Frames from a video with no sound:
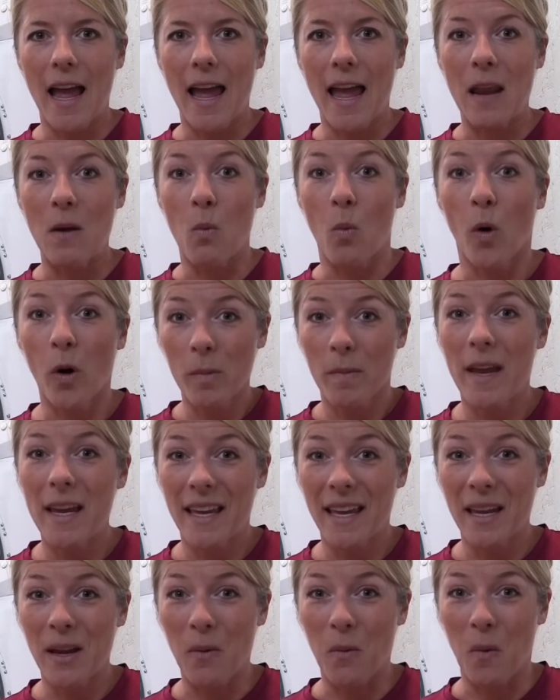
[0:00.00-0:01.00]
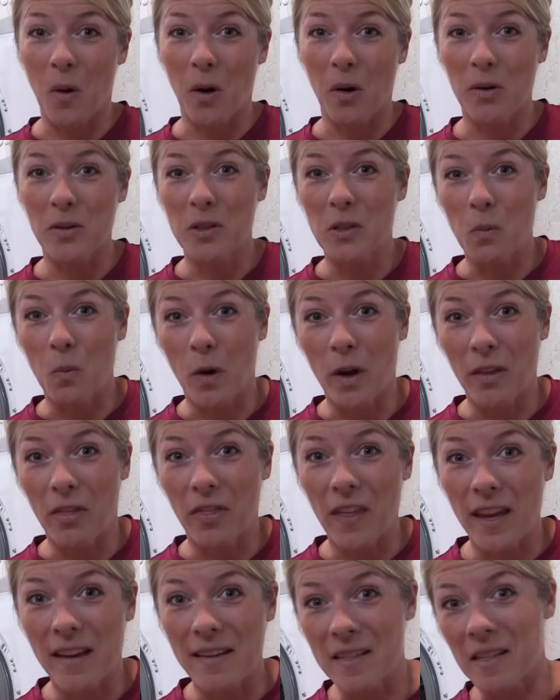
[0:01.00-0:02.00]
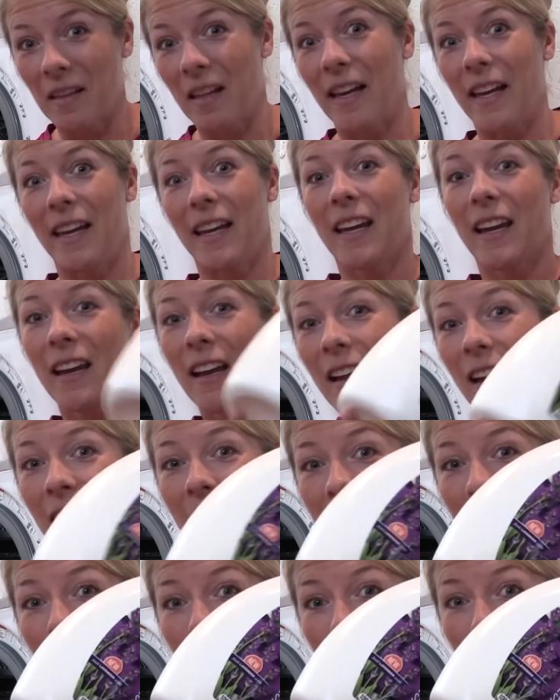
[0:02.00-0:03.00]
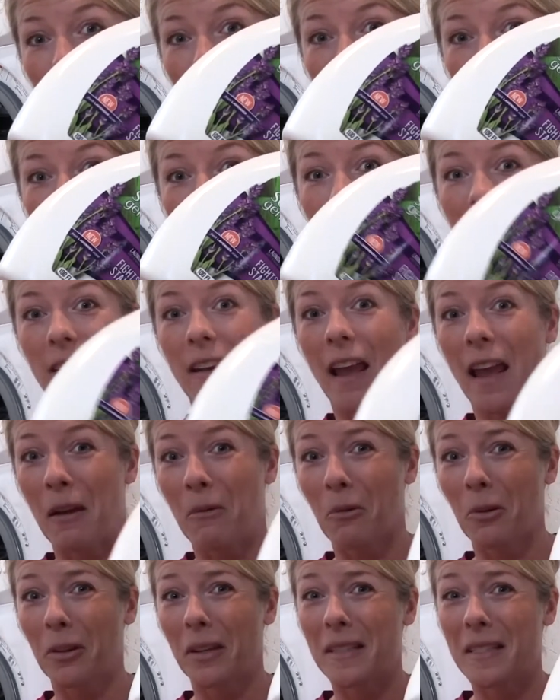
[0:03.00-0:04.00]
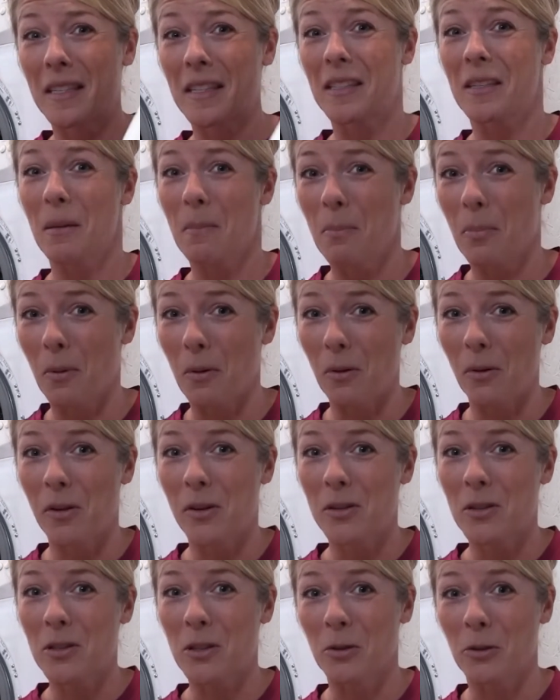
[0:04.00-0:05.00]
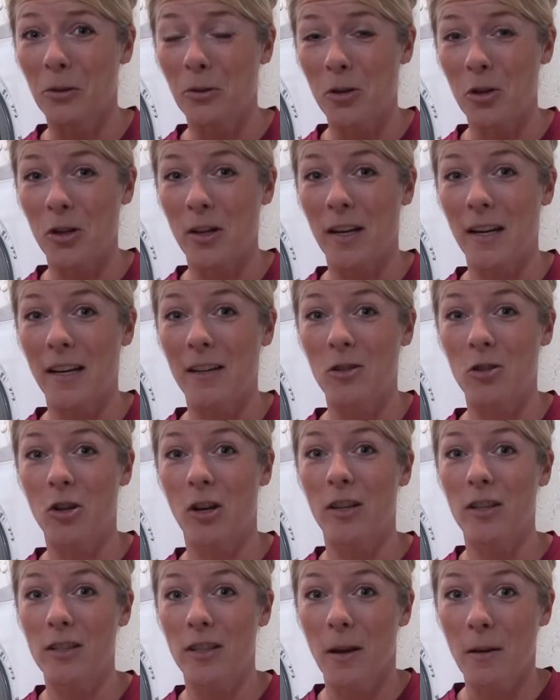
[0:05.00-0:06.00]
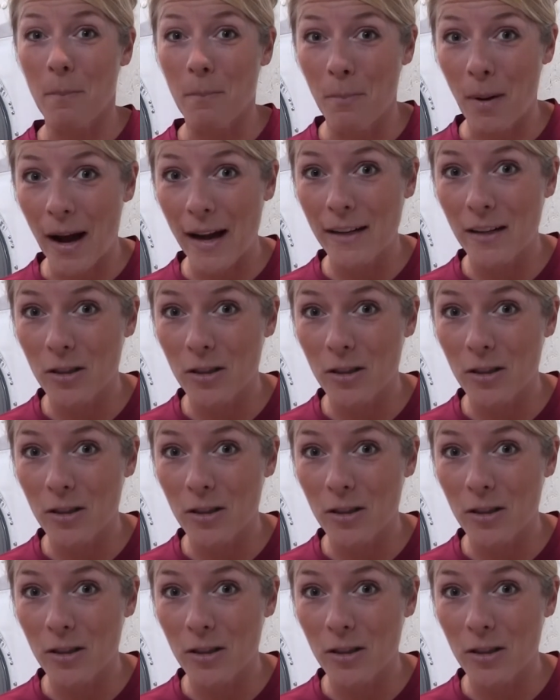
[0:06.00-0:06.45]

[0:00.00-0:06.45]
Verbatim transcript: And we're making it worse with things like detergent. A really simple solution is just buy